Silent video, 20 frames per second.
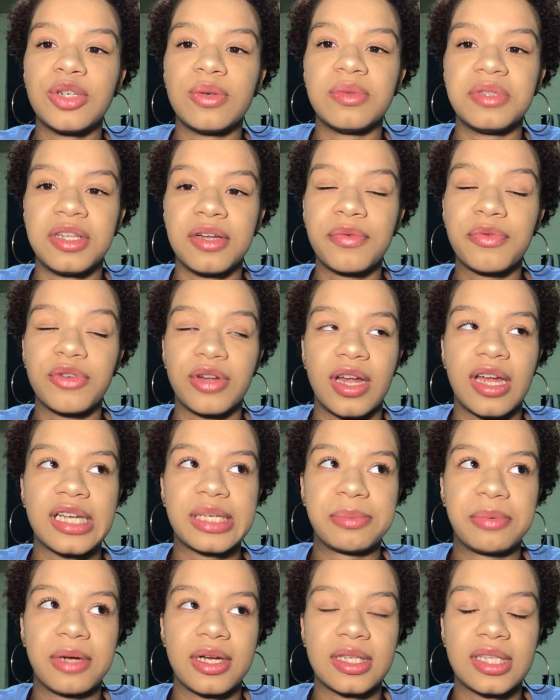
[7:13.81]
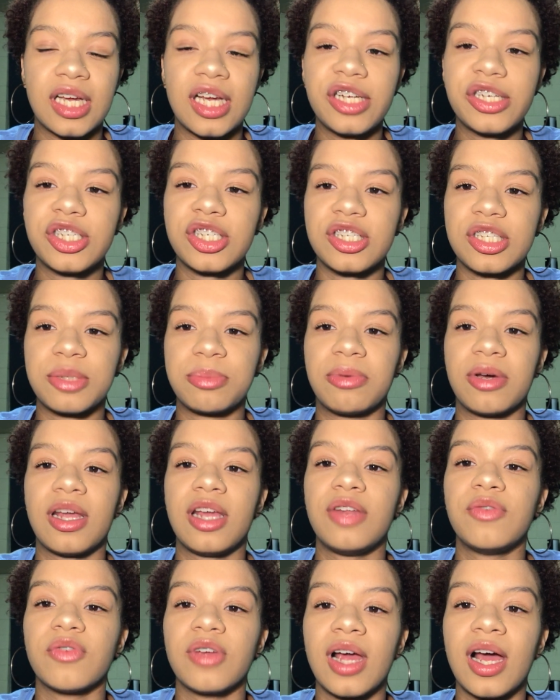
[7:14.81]
you different expectations, but
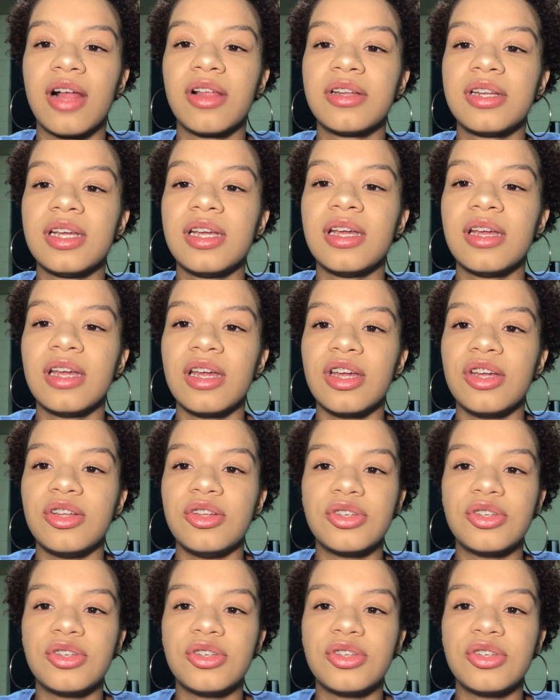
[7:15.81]
in reality,